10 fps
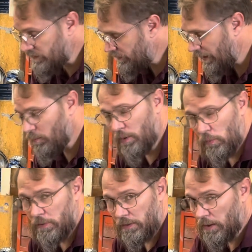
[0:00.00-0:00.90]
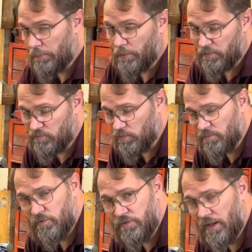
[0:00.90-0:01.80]
And I went and worked in an auto parts store
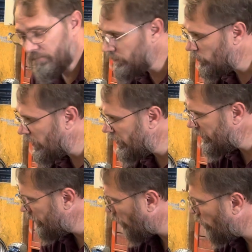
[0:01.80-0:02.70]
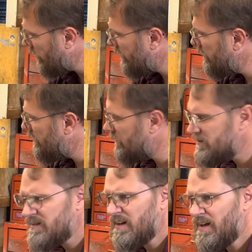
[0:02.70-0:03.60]
full time for a while, and only did this